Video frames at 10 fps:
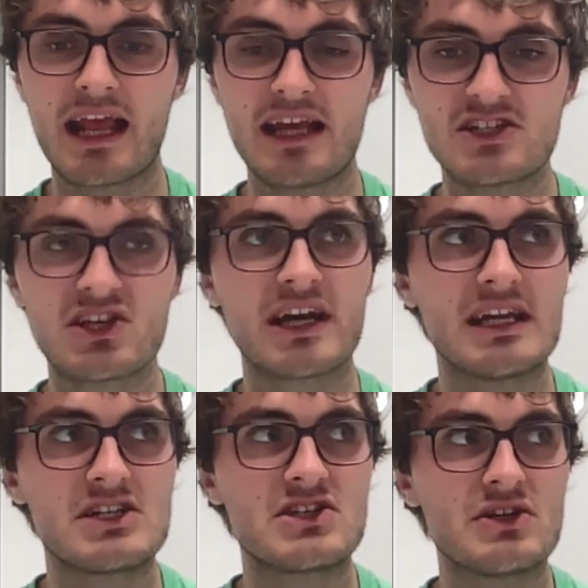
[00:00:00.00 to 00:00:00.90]
insight
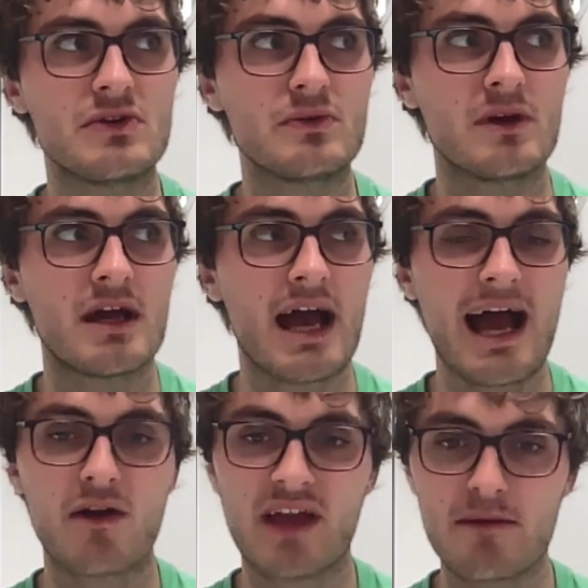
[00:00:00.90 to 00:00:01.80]
into
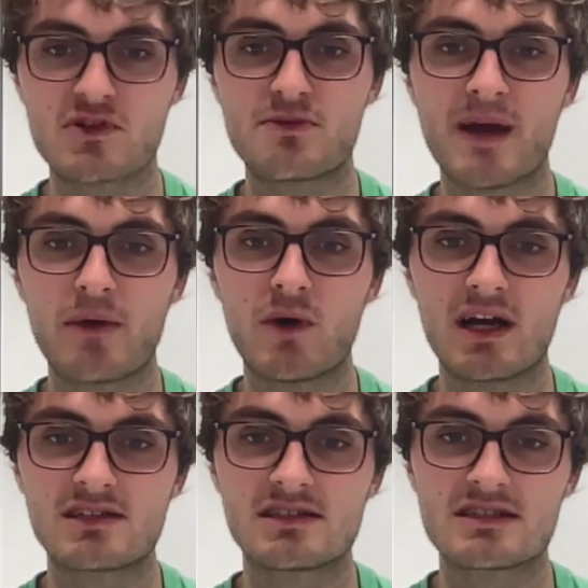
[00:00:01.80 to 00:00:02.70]
how Cambridge Bay
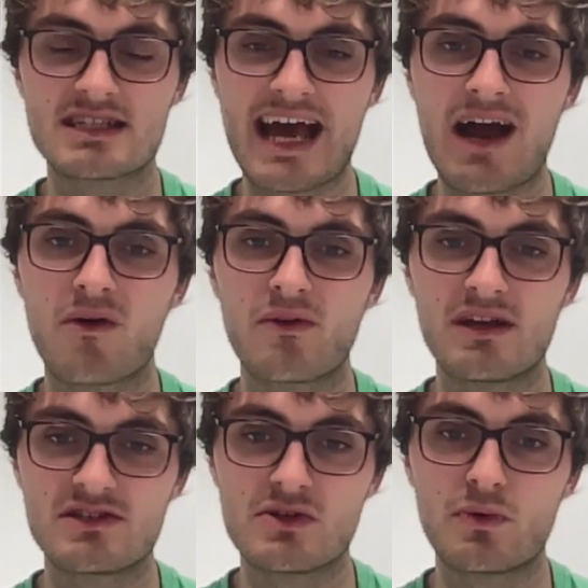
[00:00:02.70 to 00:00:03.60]
works as a town,
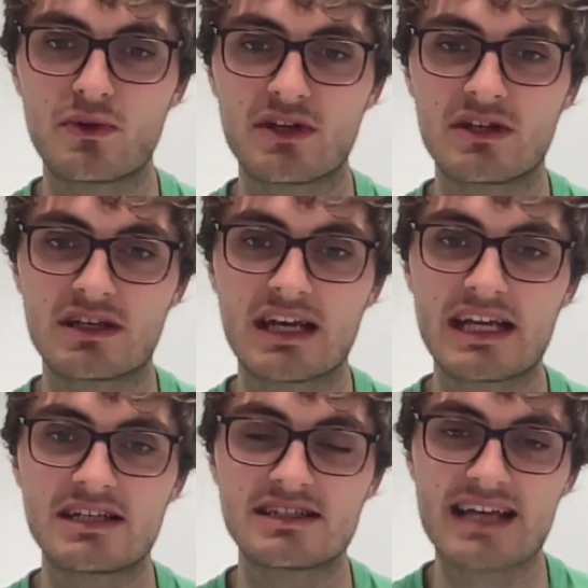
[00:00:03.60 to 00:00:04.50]
as a northern
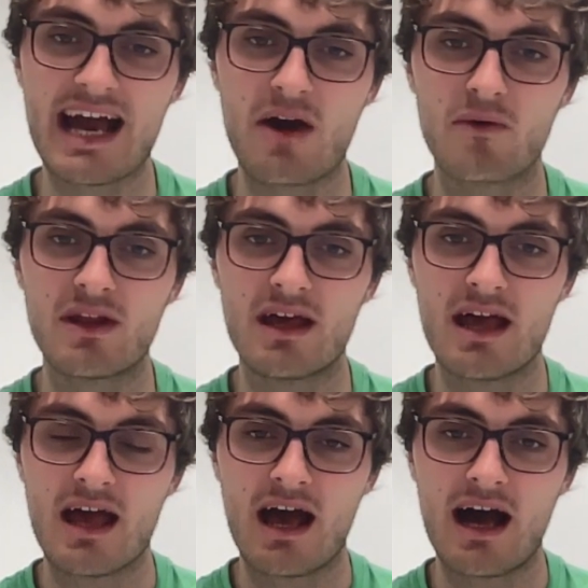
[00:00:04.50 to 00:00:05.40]
Canadian town,
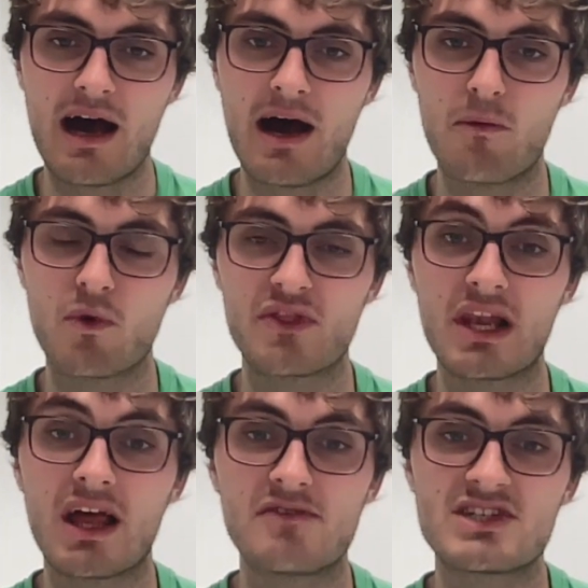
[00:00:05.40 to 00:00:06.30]
what the
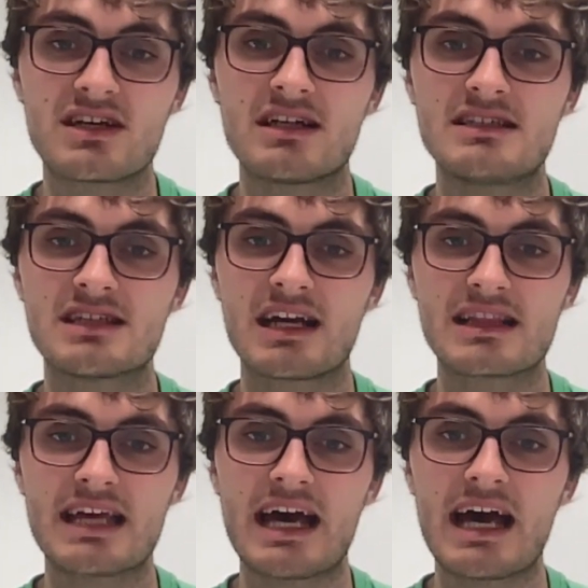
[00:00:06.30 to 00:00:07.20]
lifestyle is like
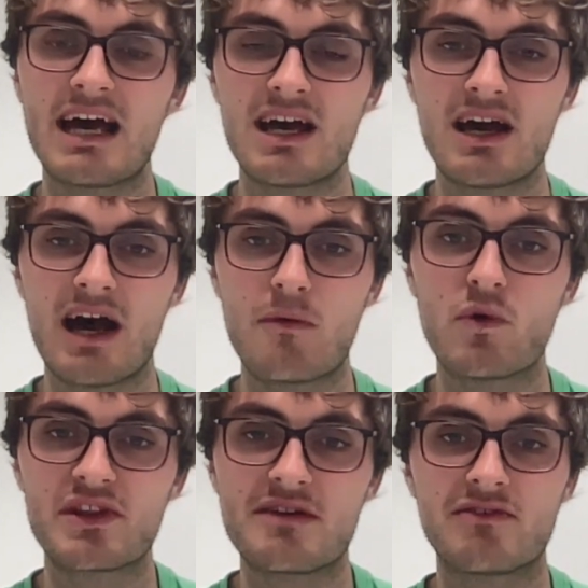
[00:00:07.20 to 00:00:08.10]
there, and
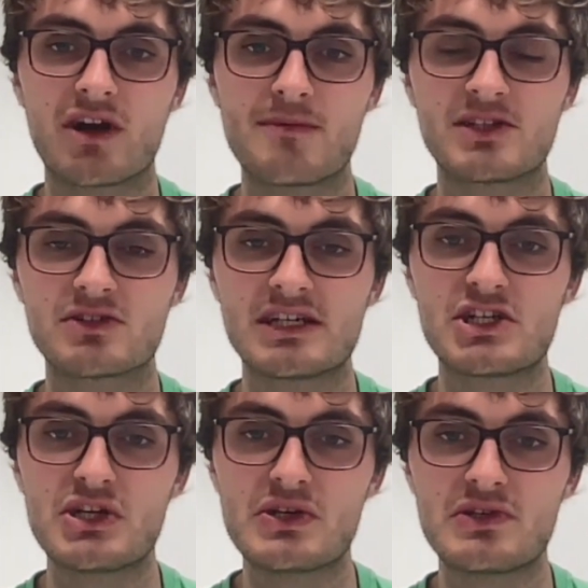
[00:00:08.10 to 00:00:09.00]
what the environmental
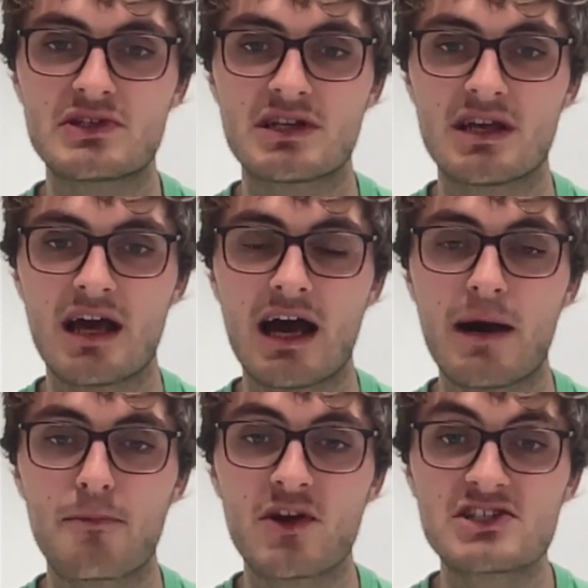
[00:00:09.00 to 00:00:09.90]
issues
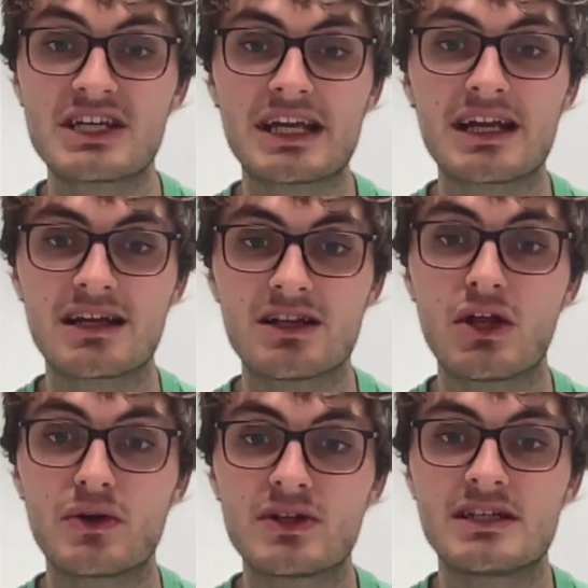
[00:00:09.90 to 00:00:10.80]
pressing
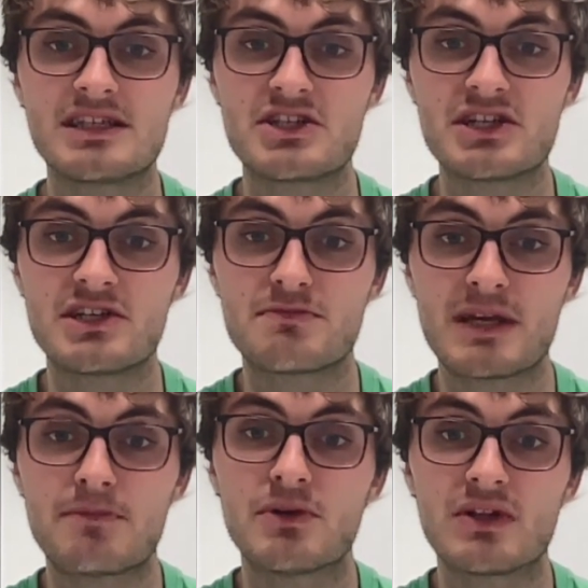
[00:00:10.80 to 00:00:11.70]
local Indigenous
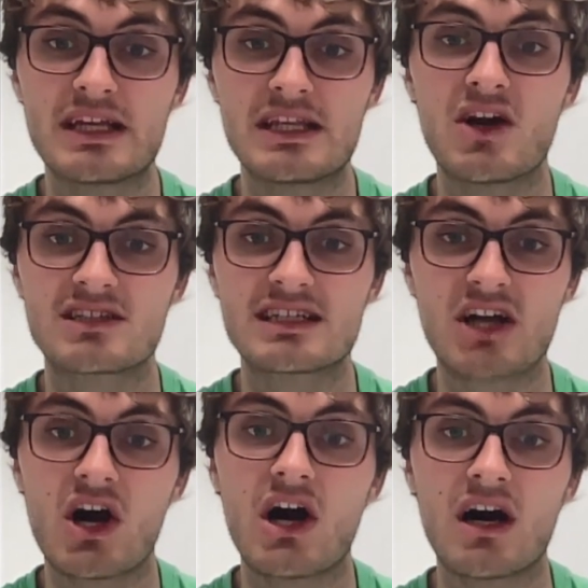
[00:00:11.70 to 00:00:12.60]
people in the Arctic
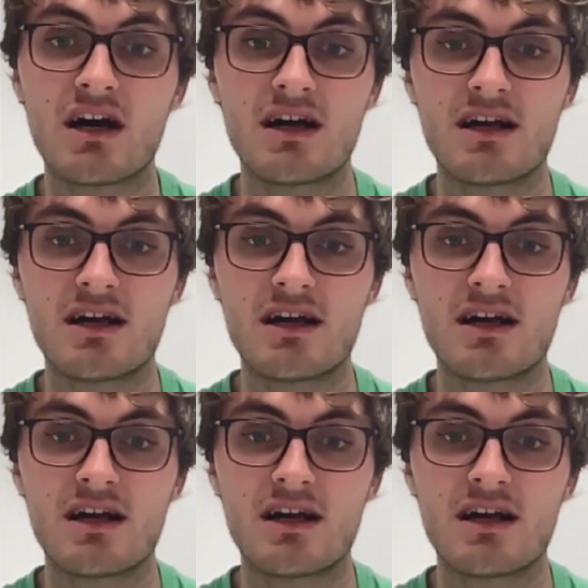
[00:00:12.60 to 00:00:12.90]
are.